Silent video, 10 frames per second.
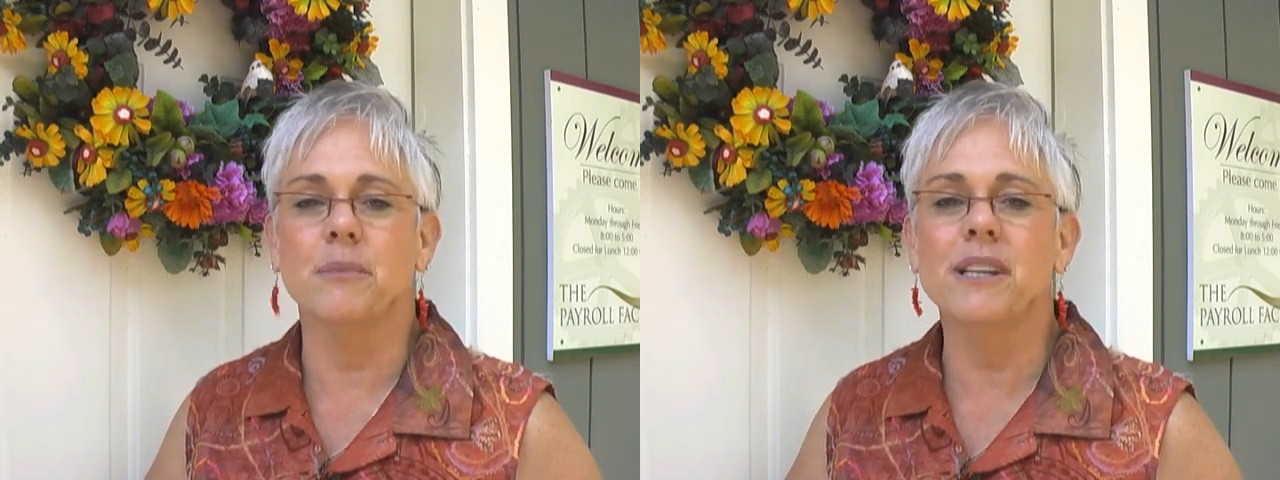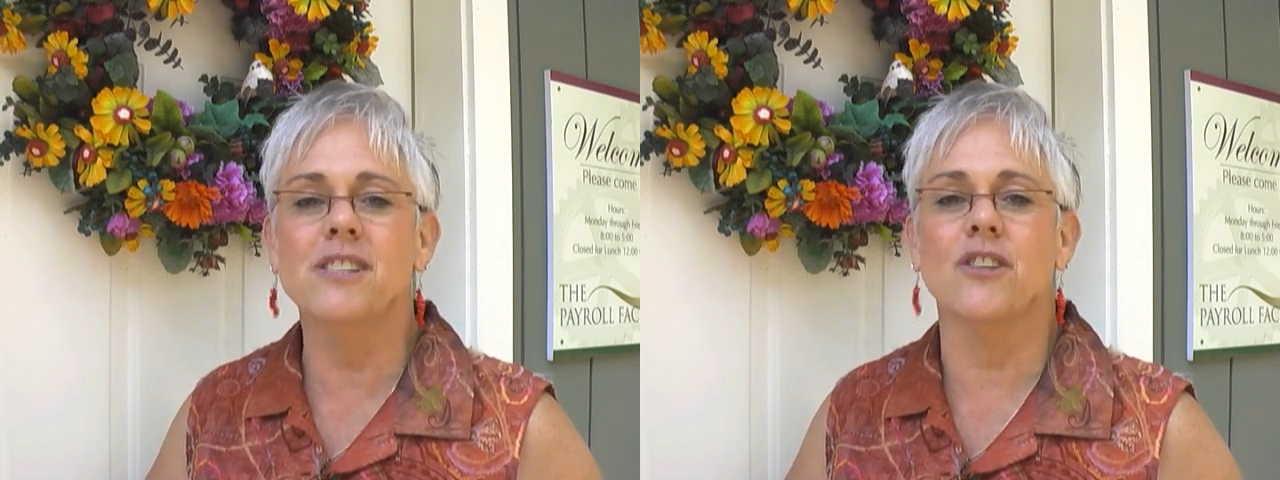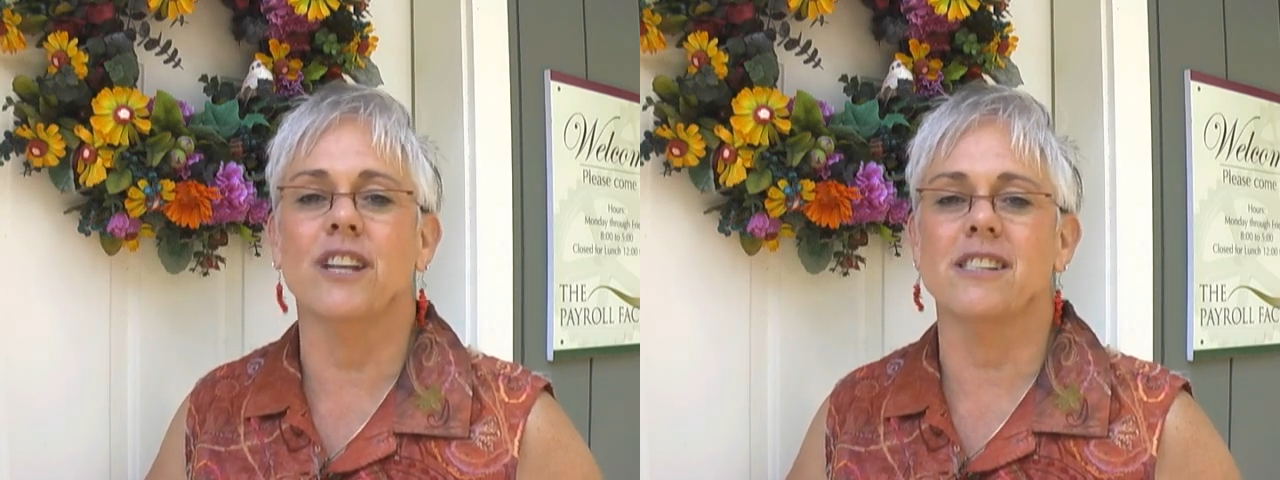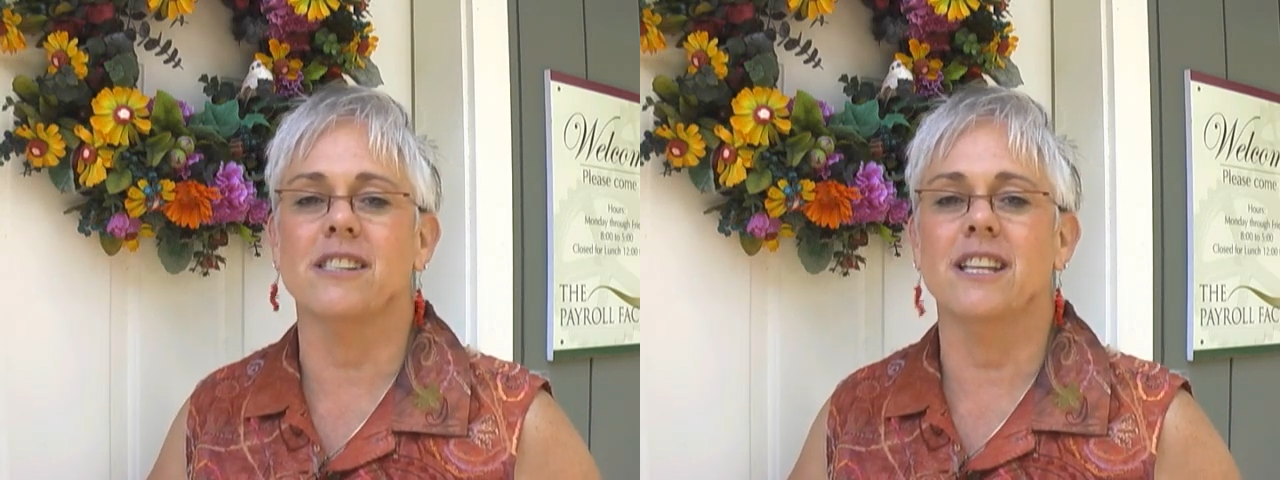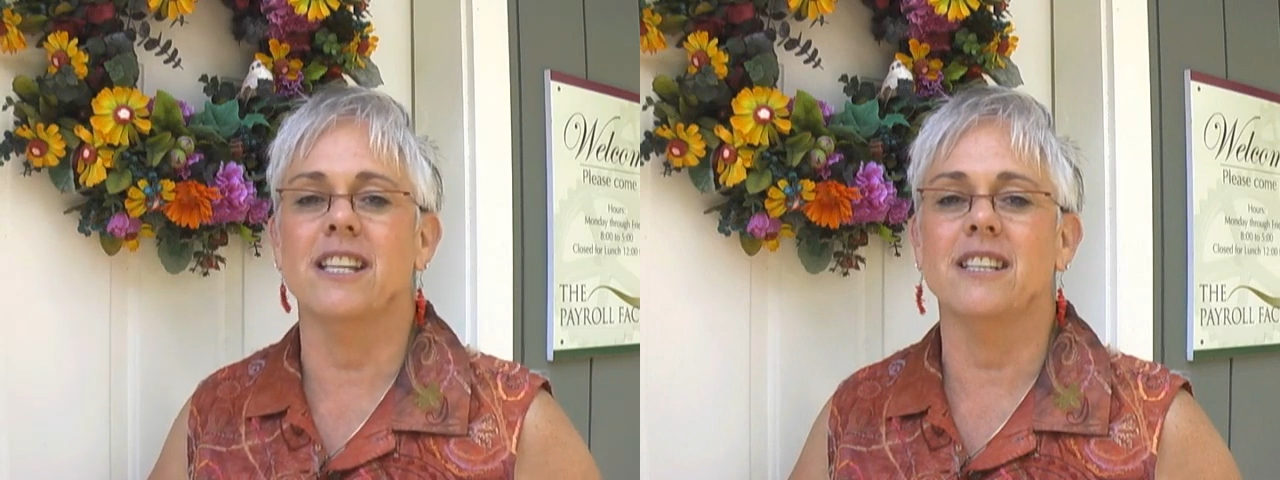please don't
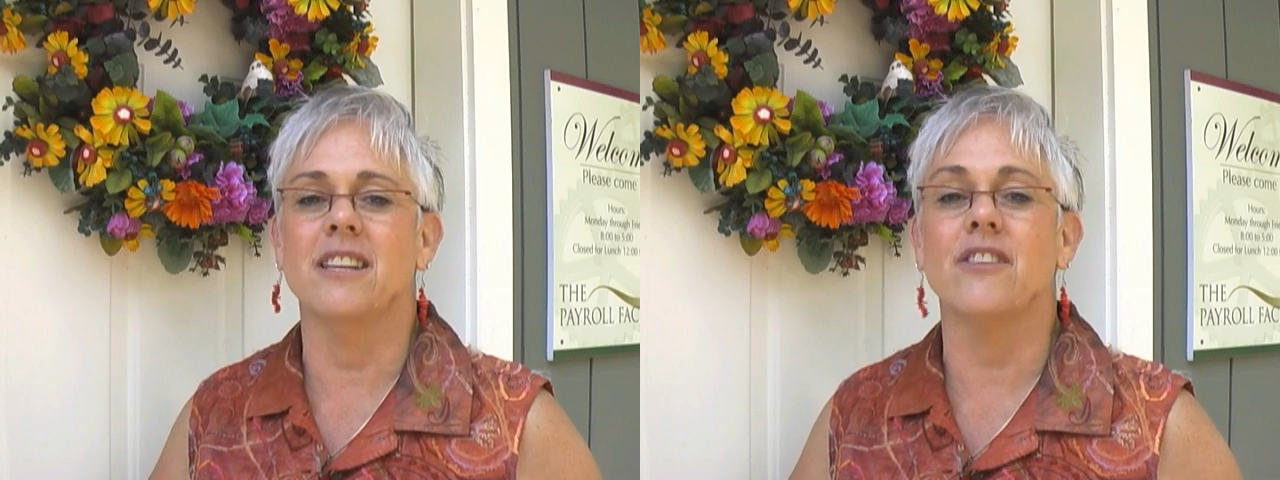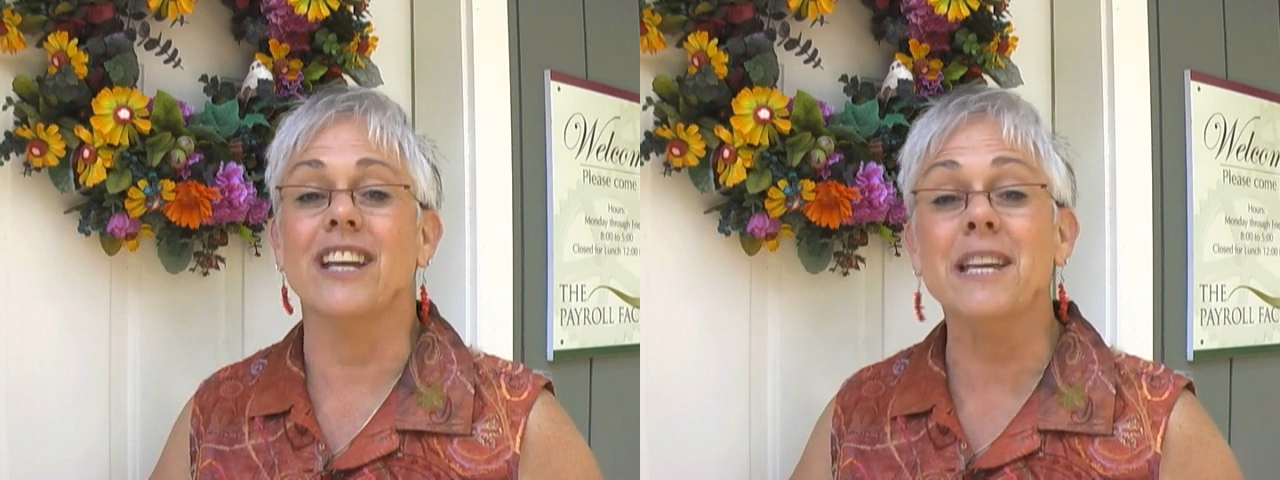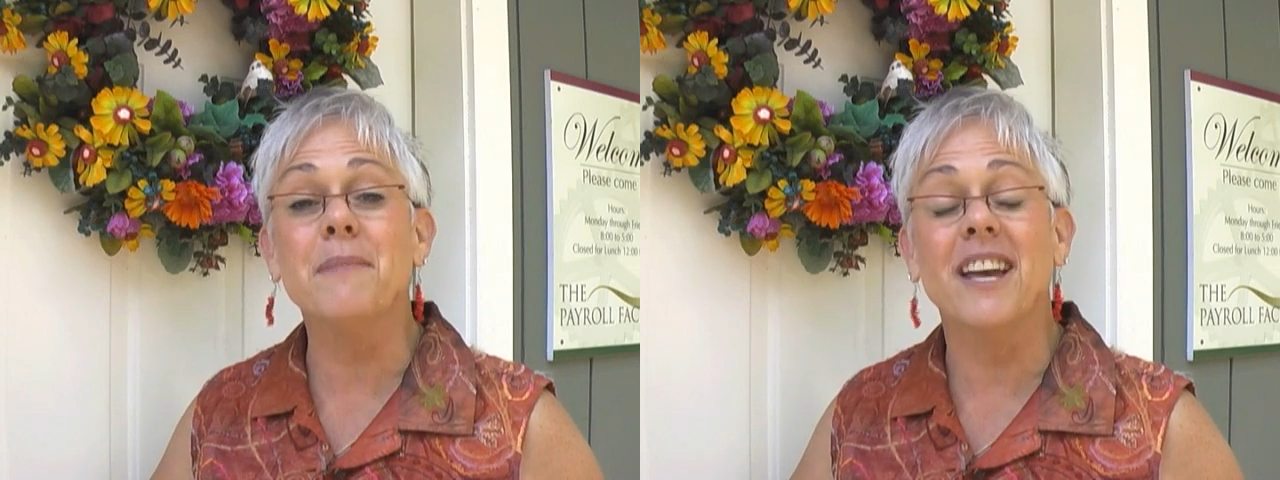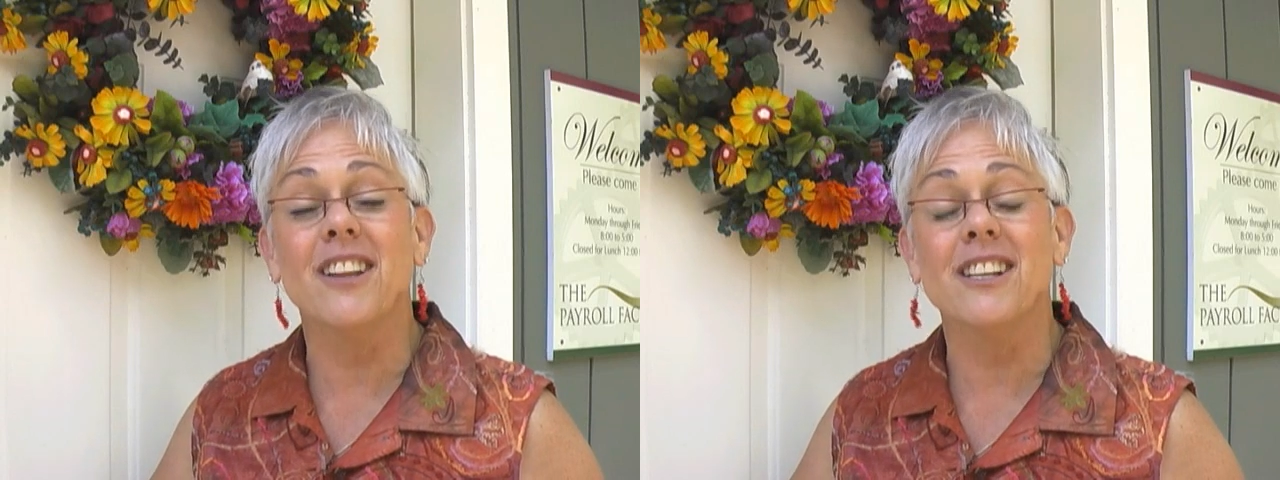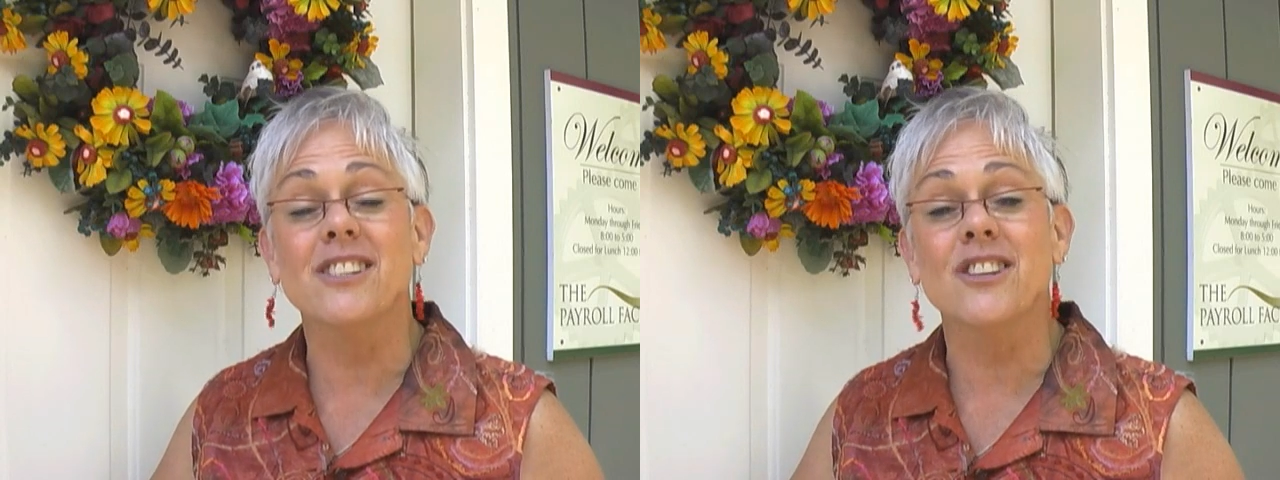hesitate to either
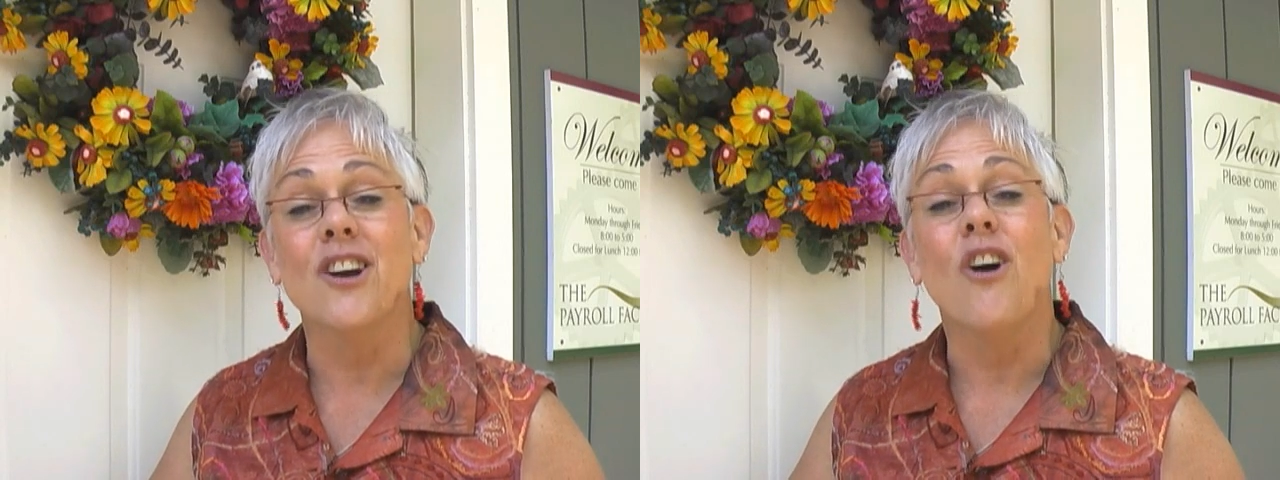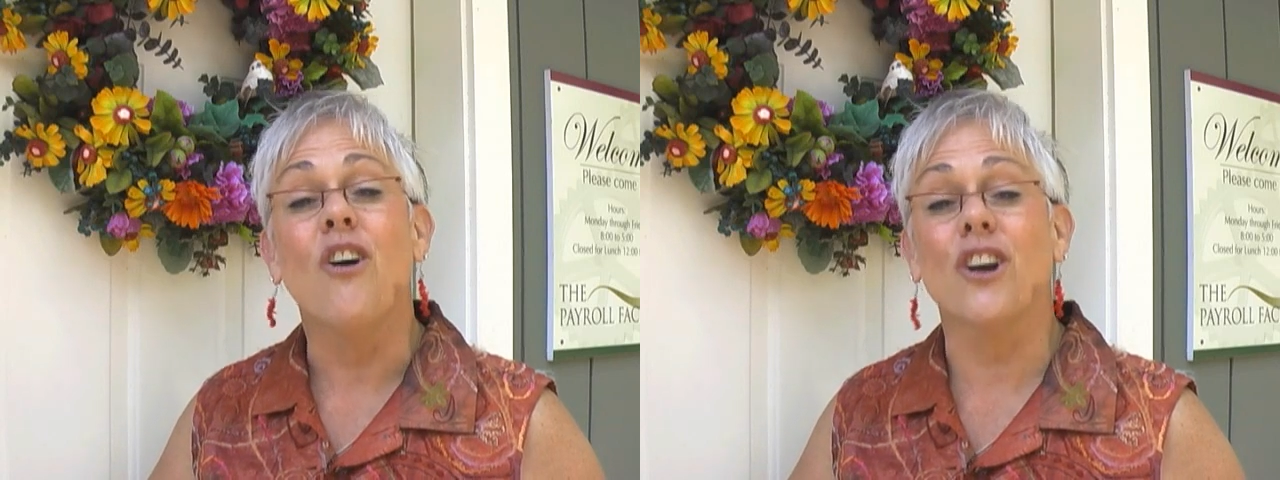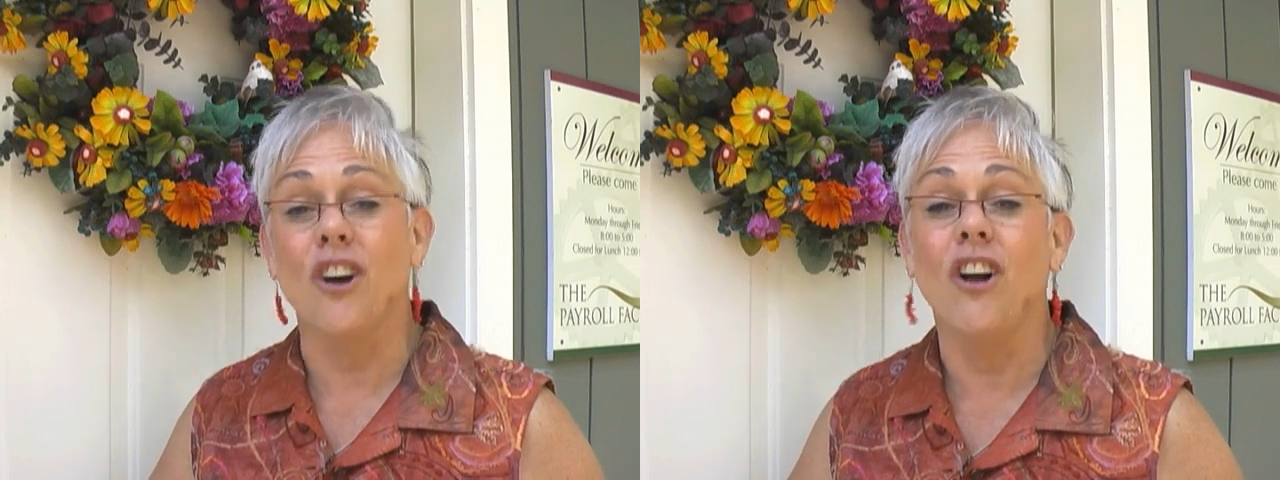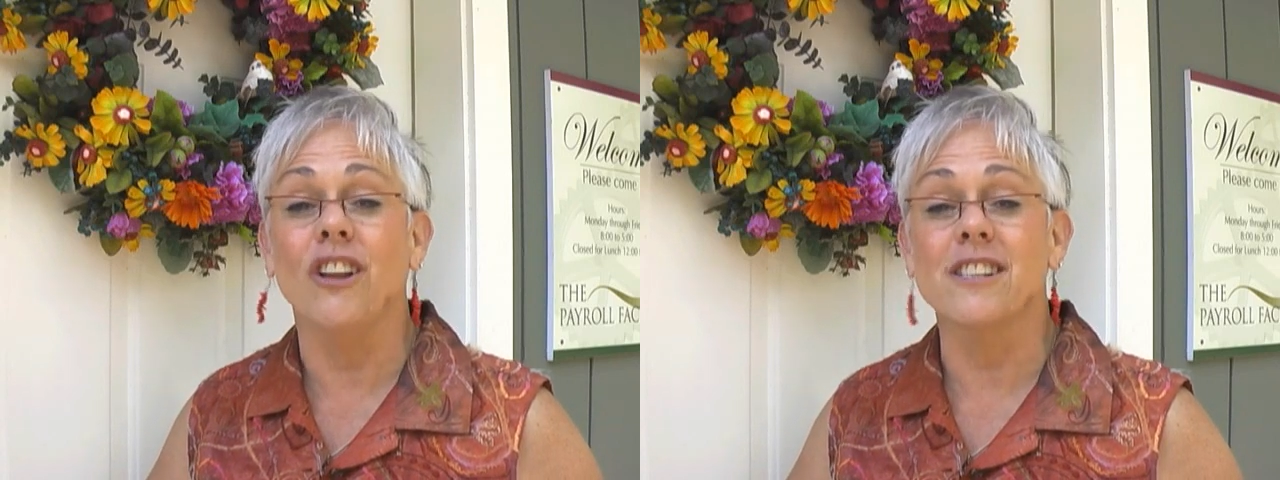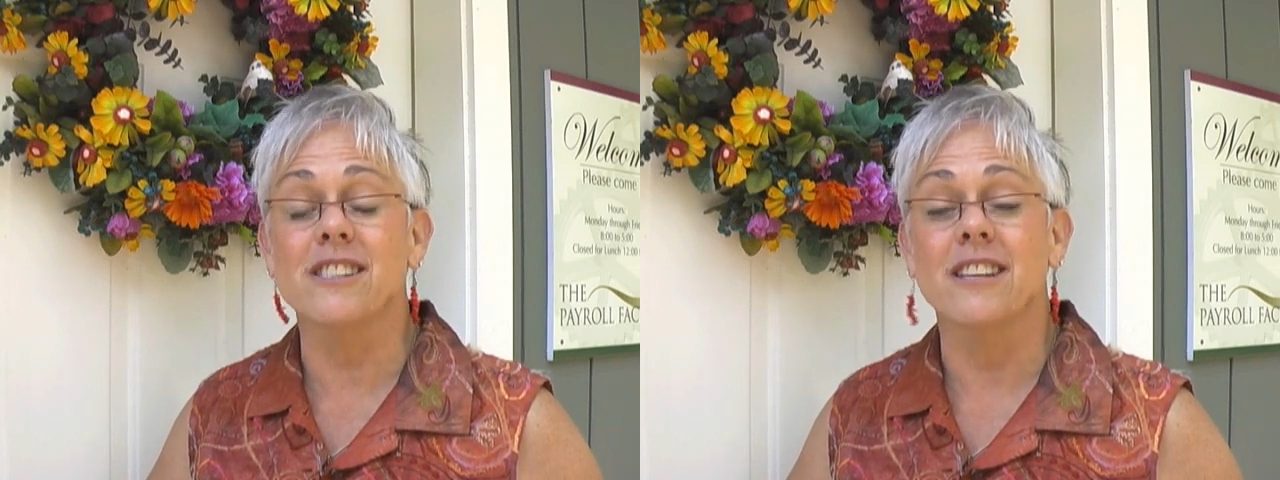email us or call
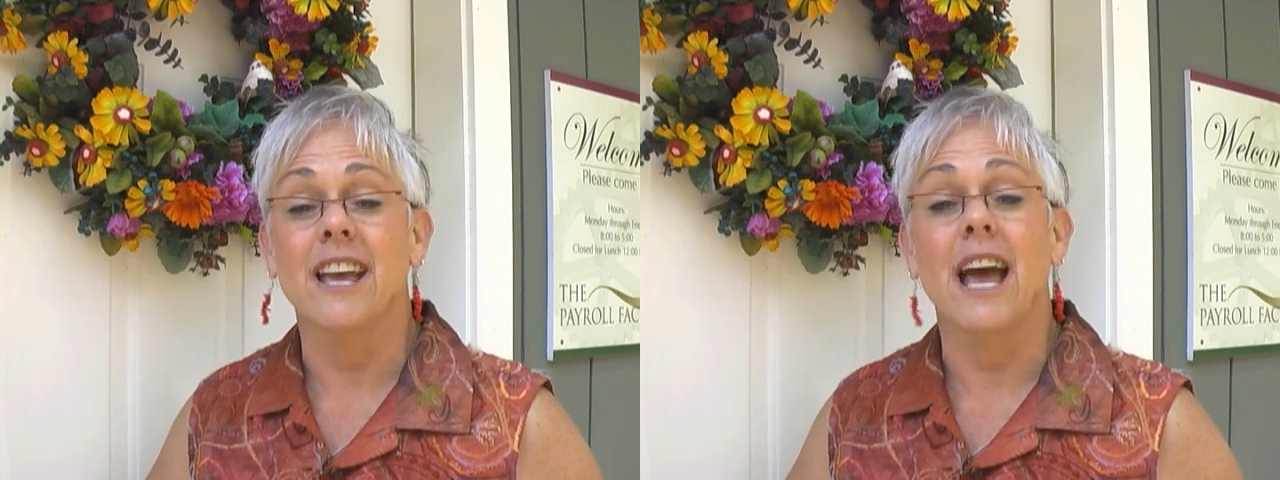us,